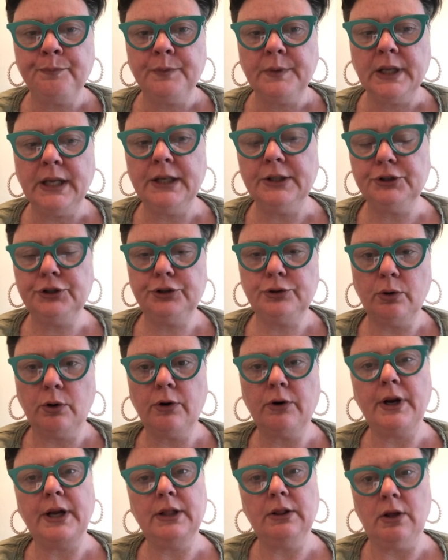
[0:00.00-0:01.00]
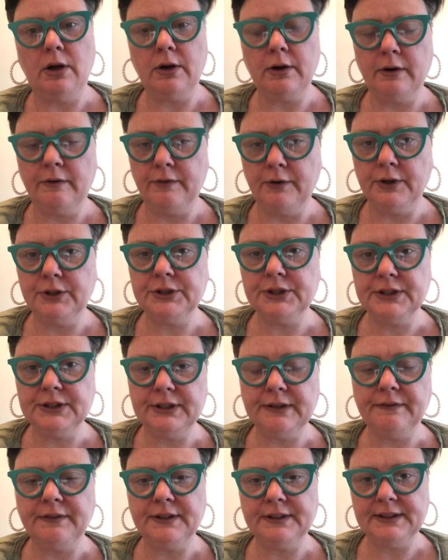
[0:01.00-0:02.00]
is shorter and longer versions
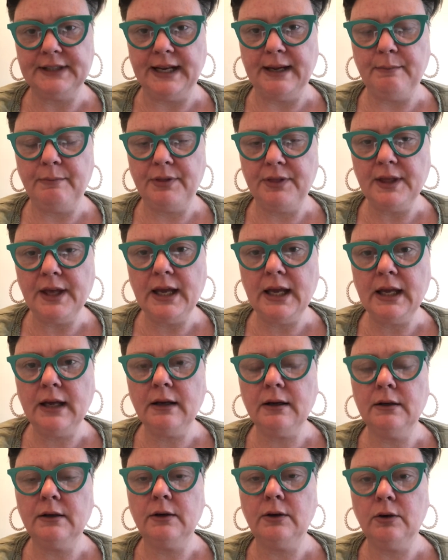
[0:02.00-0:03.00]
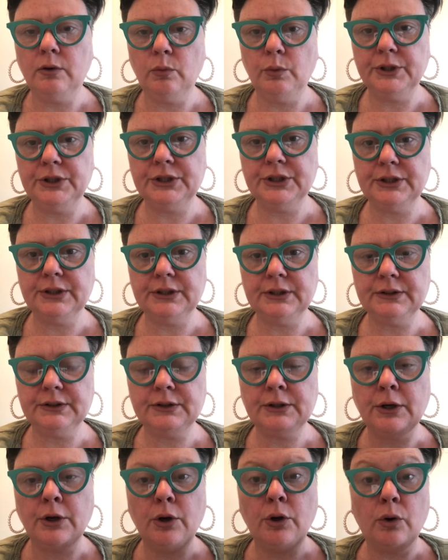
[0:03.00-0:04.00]
of the same thing, which
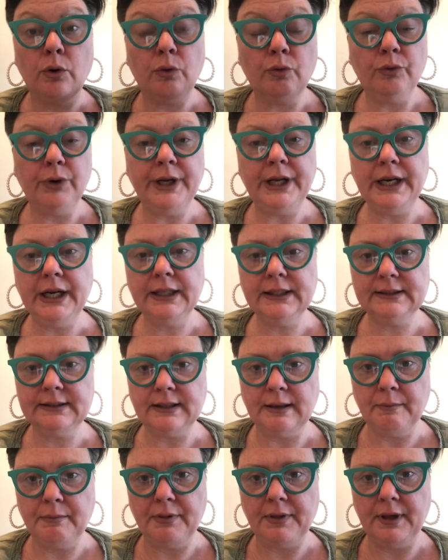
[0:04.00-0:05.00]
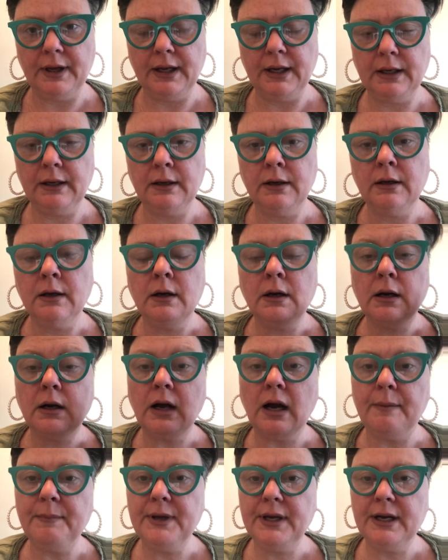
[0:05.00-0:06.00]
is reading something,
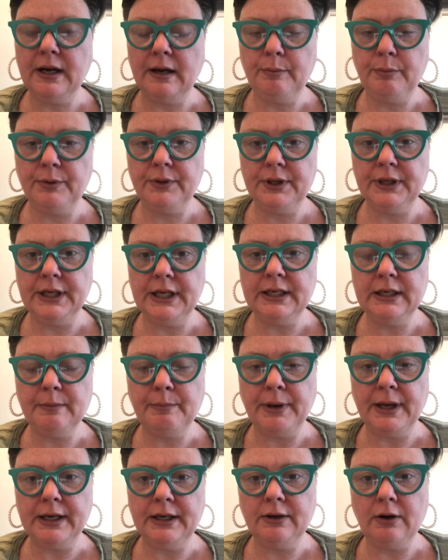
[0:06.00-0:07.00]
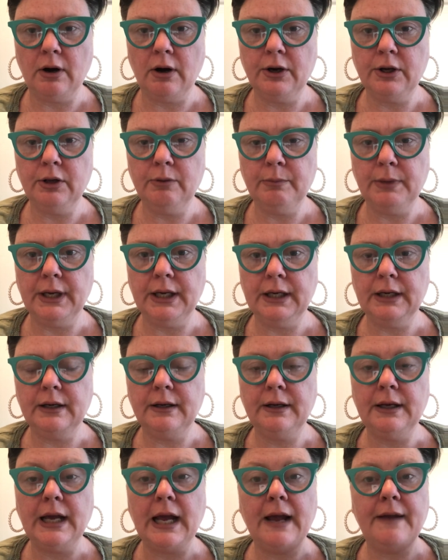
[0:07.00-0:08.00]
coming up with an independent argument,
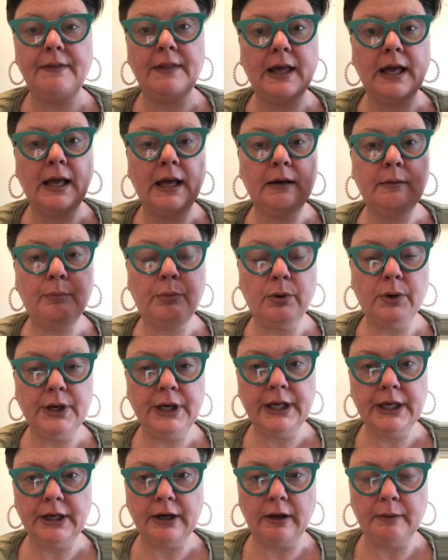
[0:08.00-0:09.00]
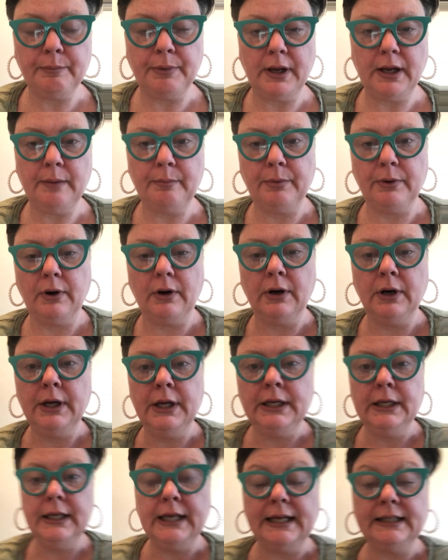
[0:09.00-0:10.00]
and then putting it on paper
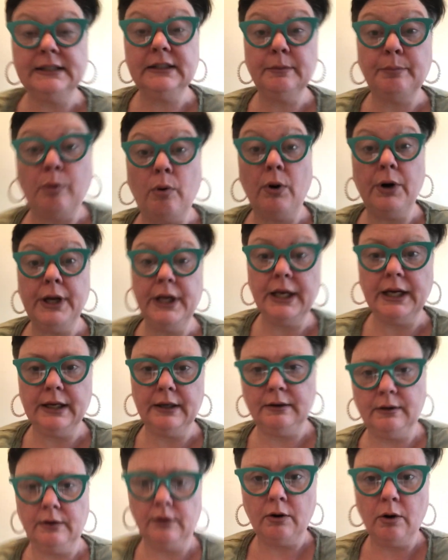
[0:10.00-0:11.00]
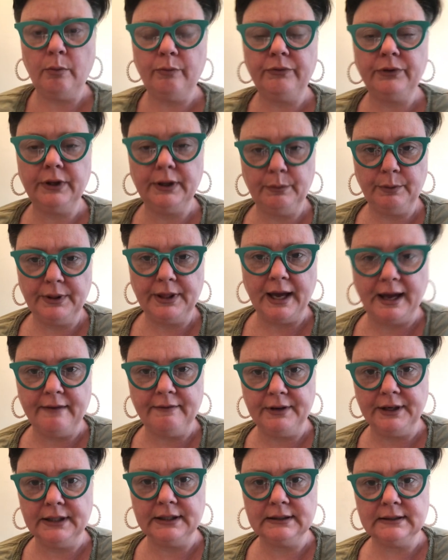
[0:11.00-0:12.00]
and supporting it, hopefully with
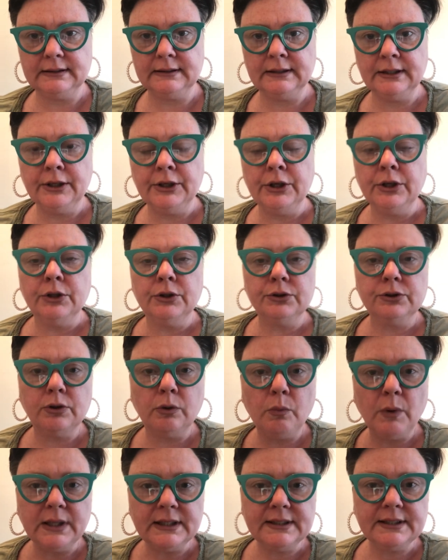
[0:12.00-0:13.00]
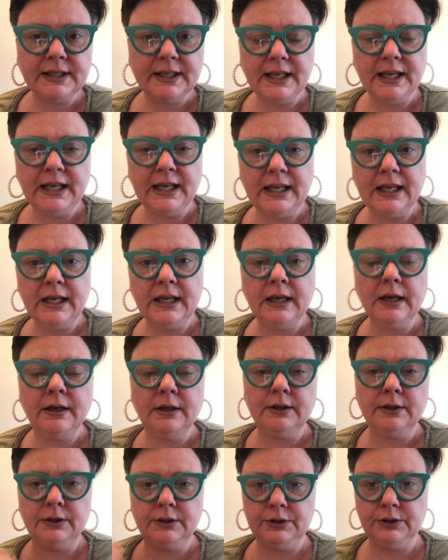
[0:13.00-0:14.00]
evidence. So what's the key
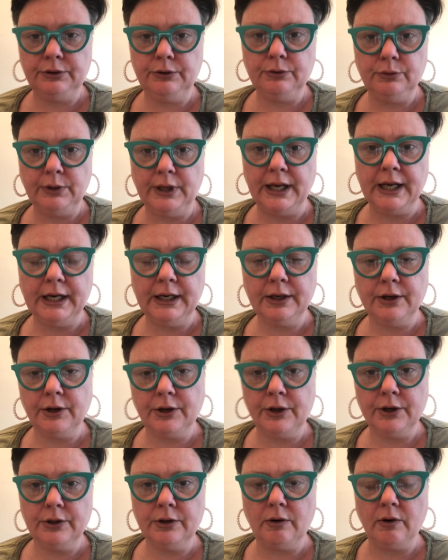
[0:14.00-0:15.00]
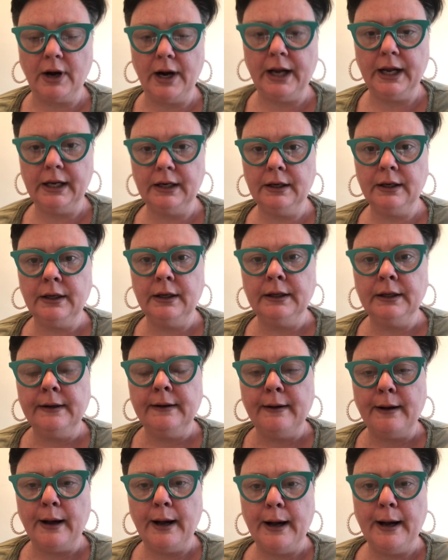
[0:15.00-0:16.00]
to getting a good grade?
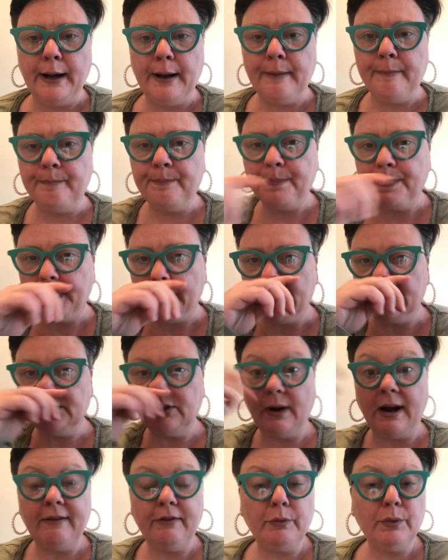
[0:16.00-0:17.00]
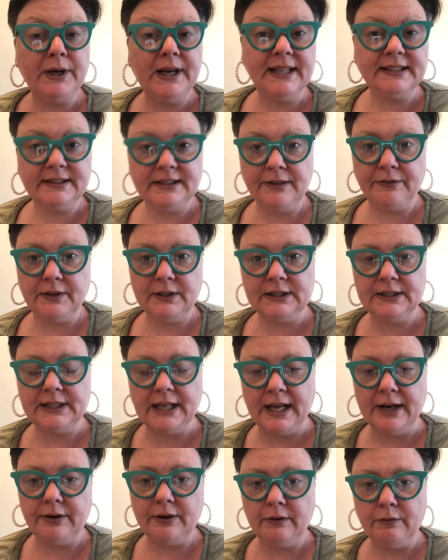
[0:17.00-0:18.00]
So everyone has a different
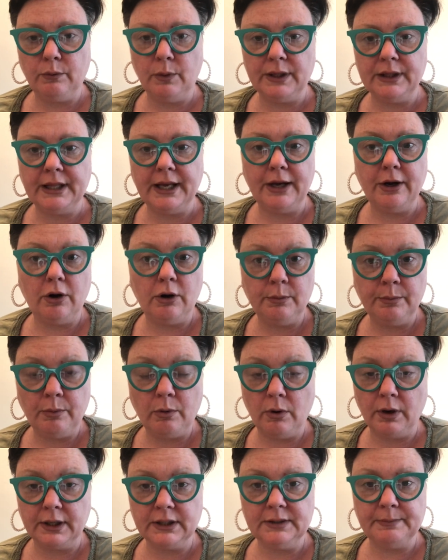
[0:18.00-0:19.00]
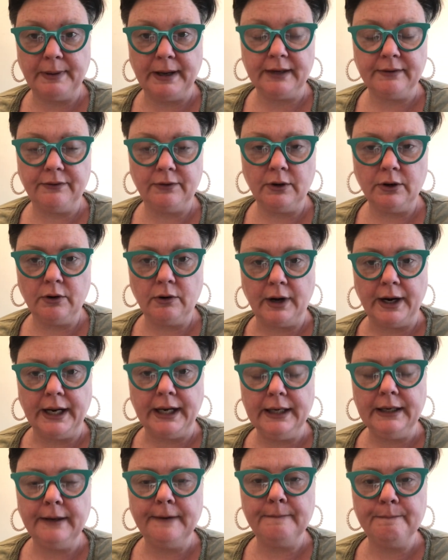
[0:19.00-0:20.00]
standard of what they hope or expect for a
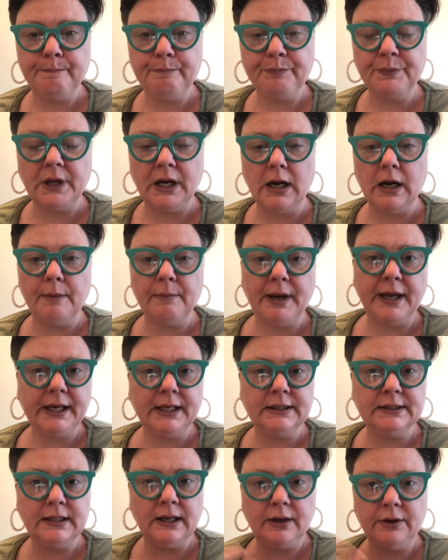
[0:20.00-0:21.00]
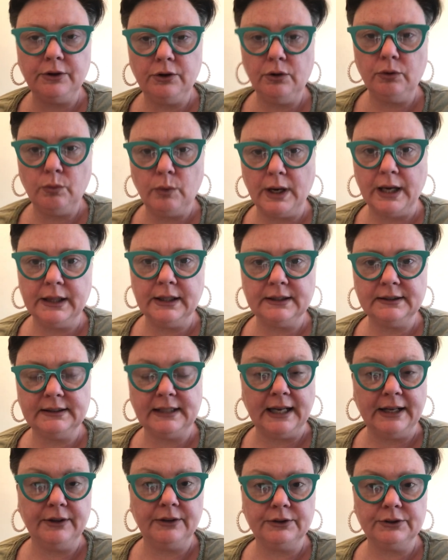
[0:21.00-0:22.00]
grade. I can tell you what the
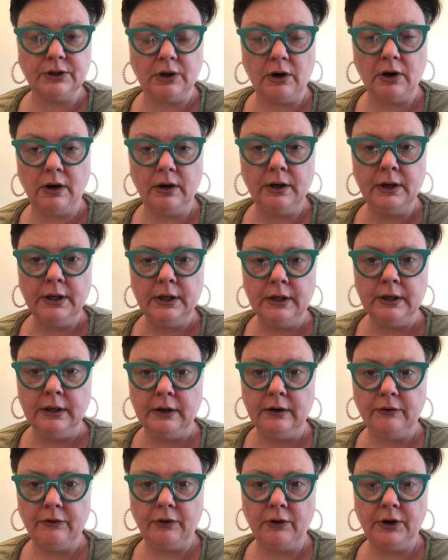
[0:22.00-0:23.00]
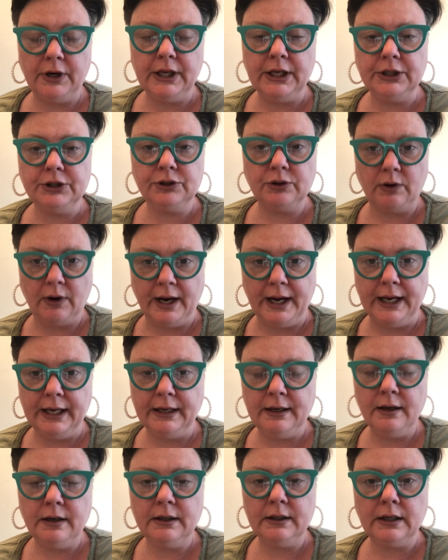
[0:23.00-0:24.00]
standards are for each
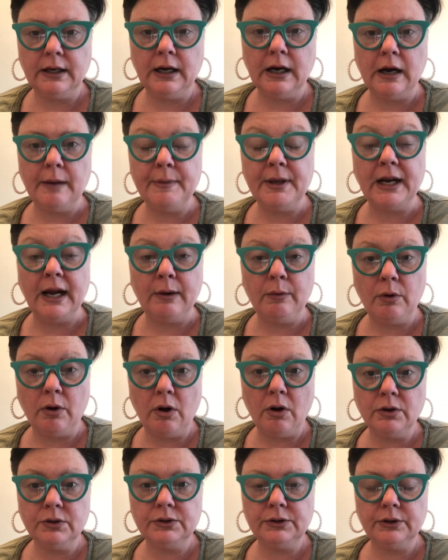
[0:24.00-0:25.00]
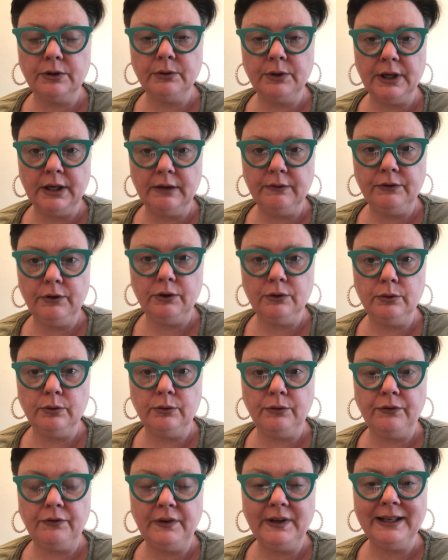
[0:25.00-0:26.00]
grade, and I will also give
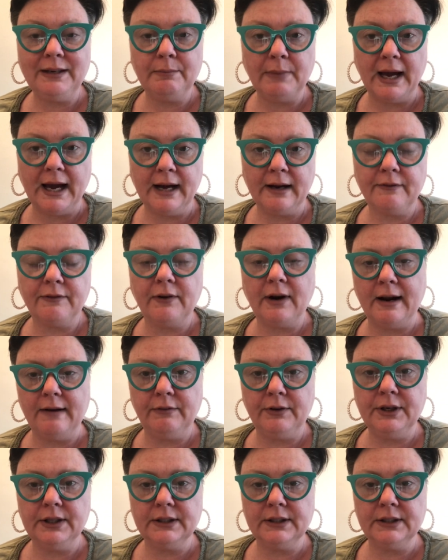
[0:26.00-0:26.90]
you feedback for every